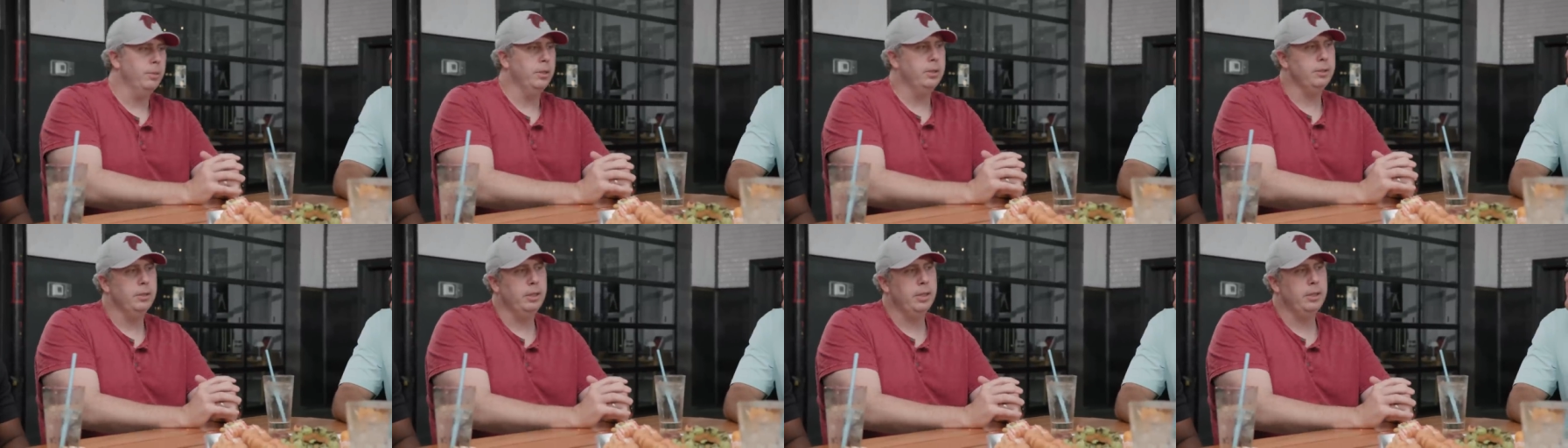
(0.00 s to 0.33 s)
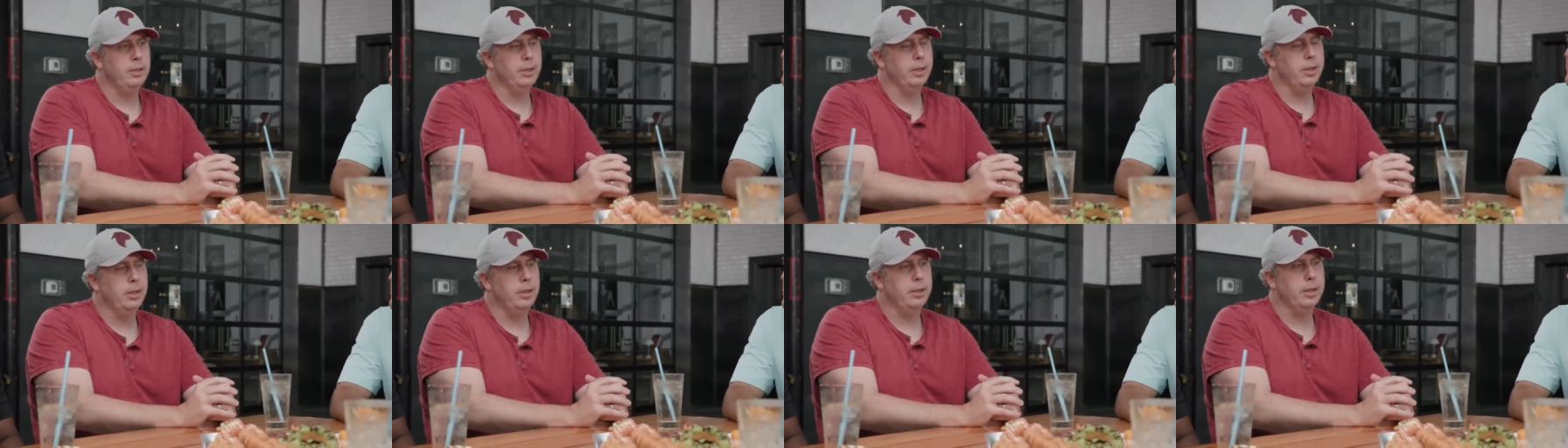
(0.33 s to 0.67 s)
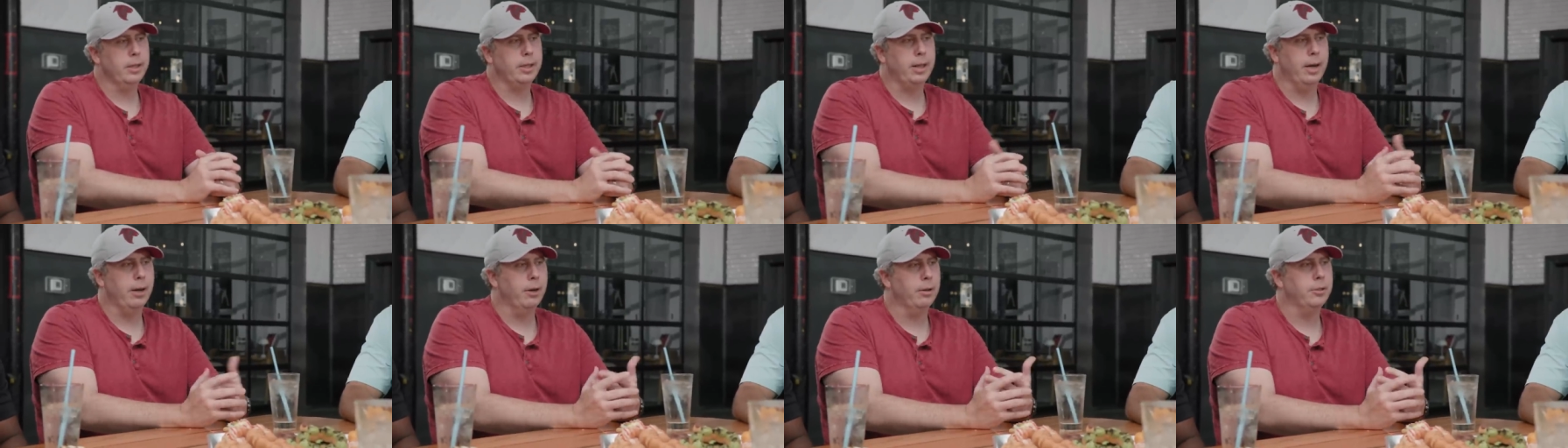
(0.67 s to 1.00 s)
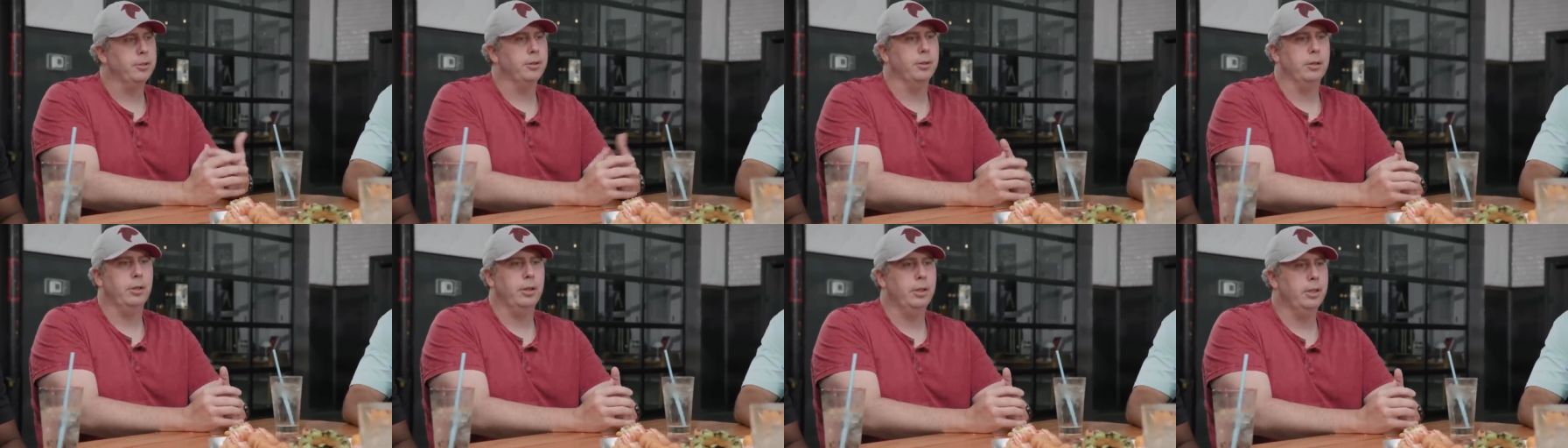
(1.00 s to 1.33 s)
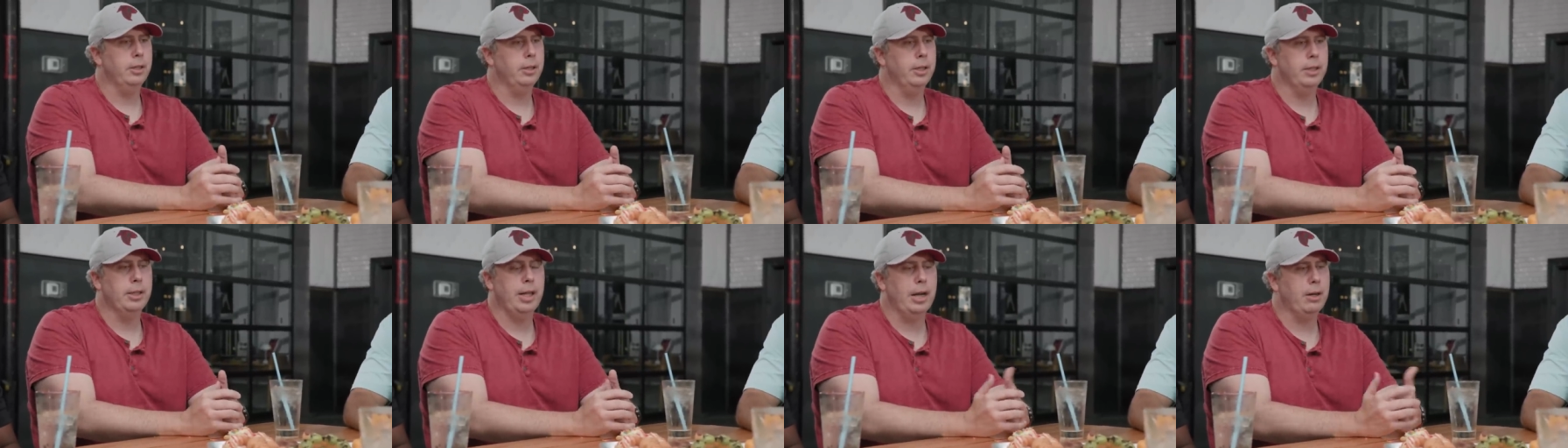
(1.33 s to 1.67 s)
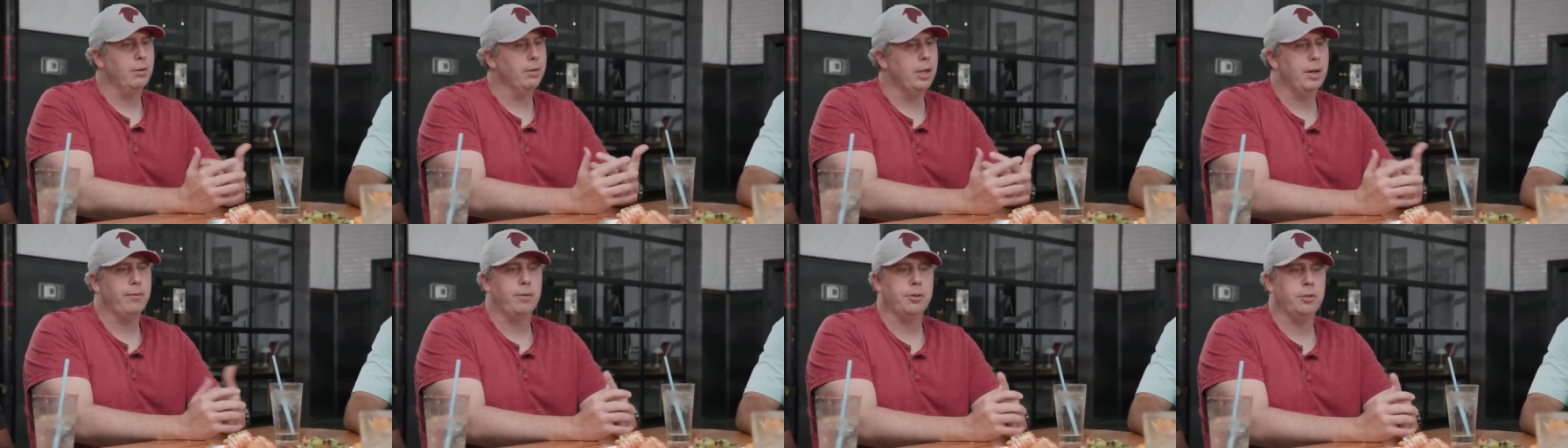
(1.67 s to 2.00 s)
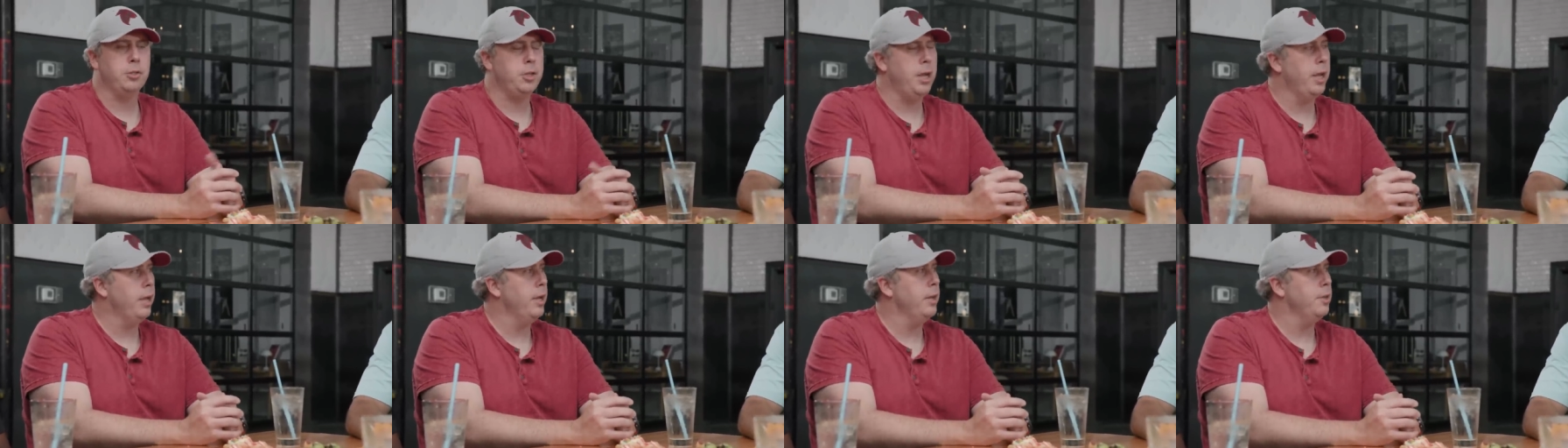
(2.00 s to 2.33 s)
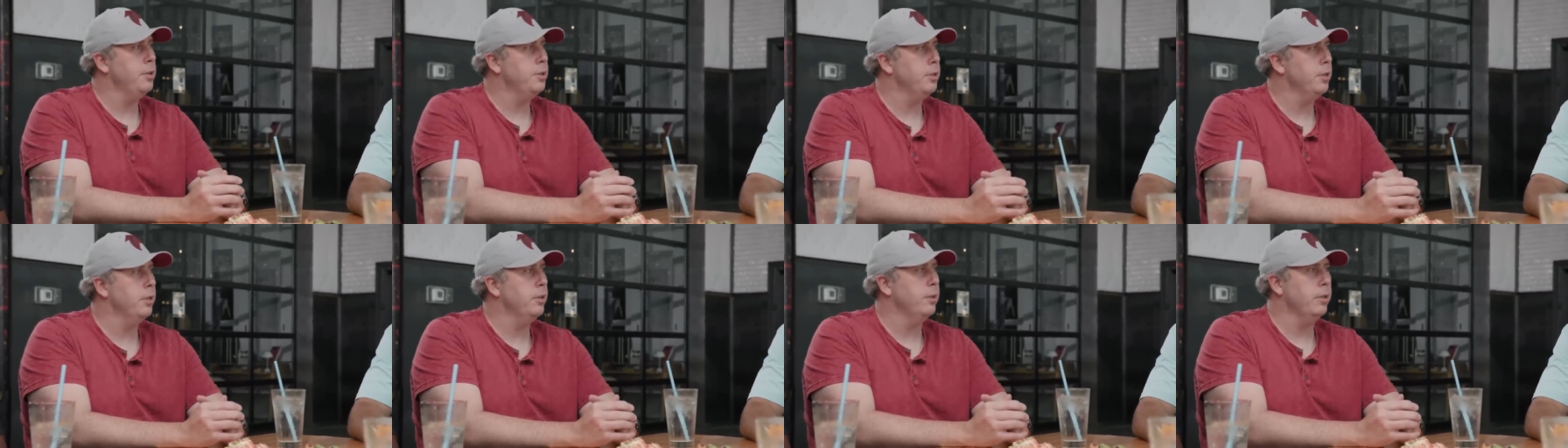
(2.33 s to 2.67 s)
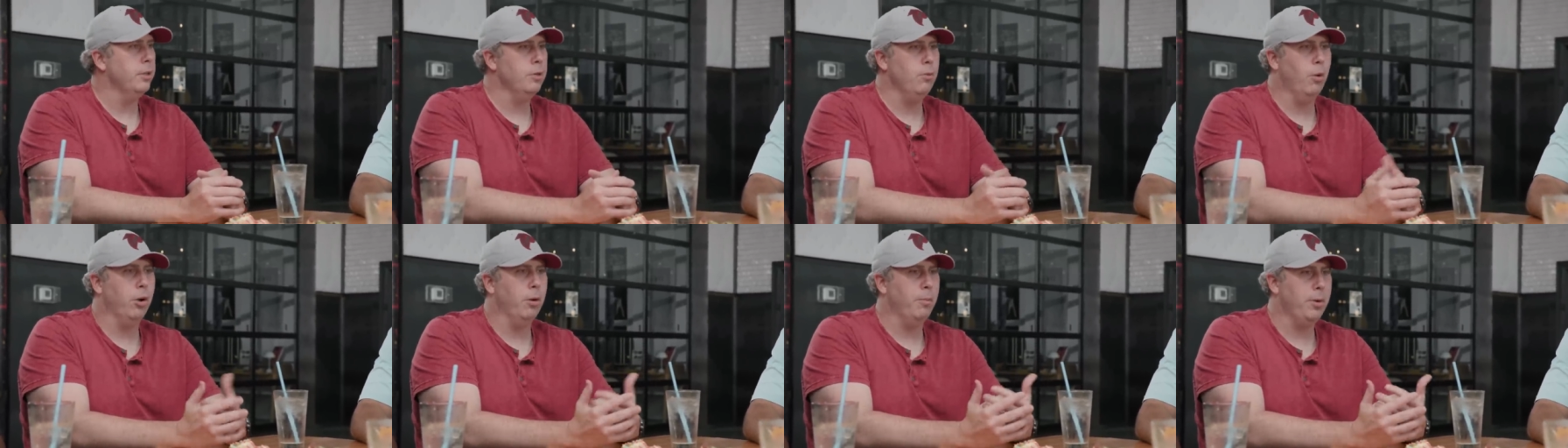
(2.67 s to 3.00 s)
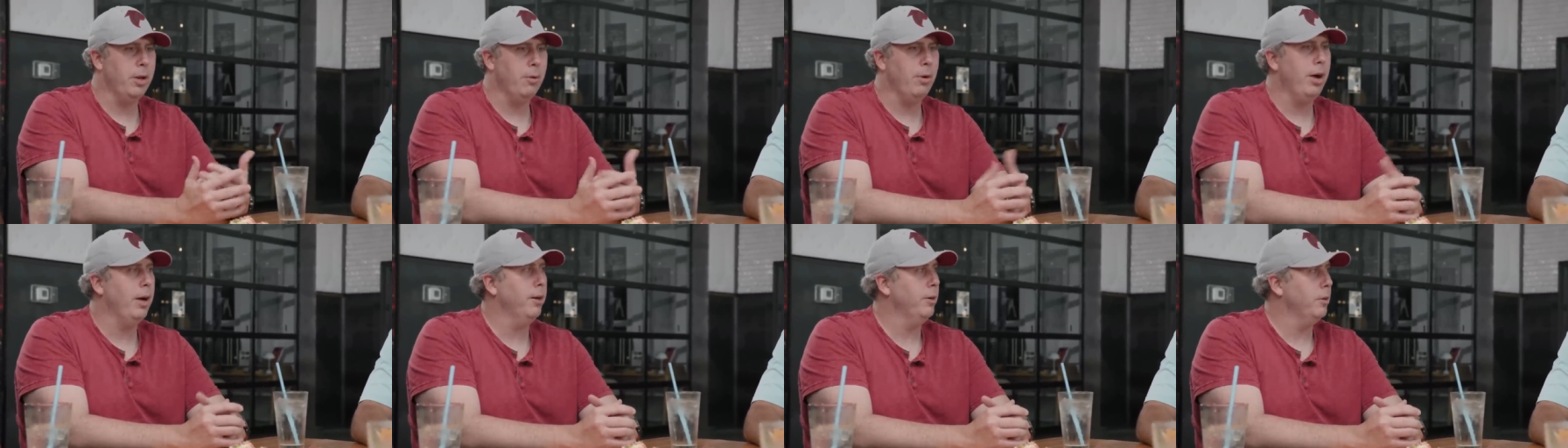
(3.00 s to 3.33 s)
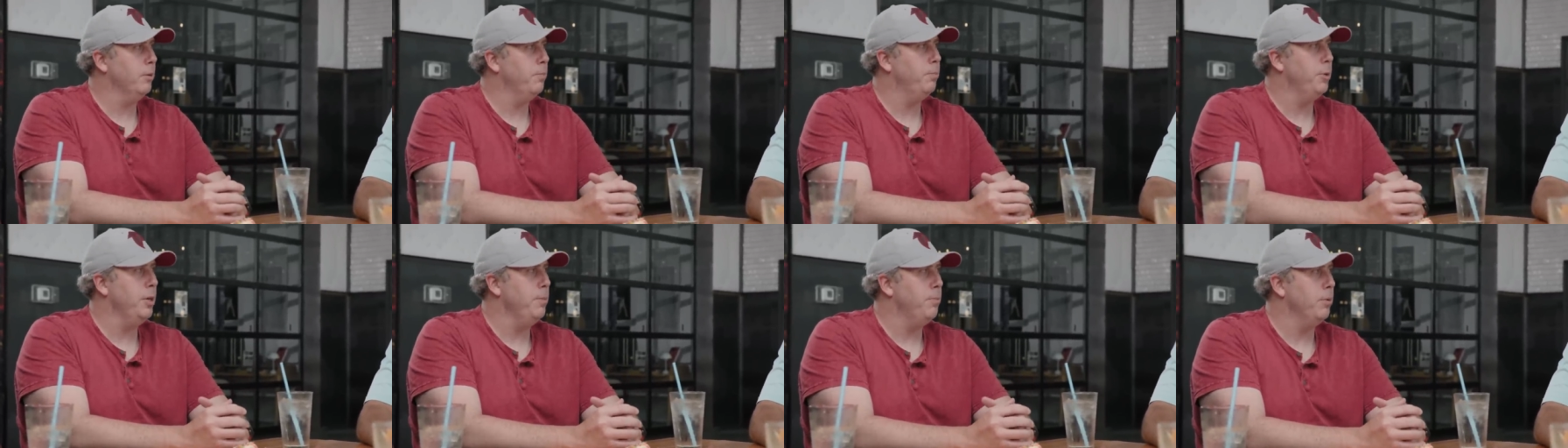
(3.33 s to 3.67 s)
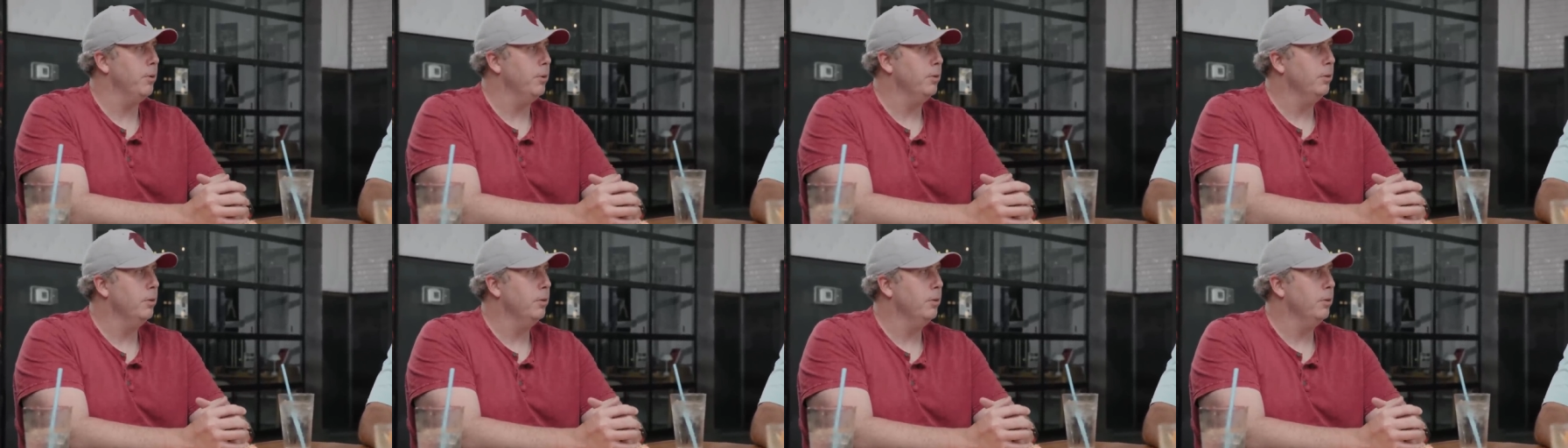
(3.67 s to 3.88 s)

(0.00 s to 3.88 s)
And, yeah. and, the, and the character, and that'll never change. And you want to be around good people.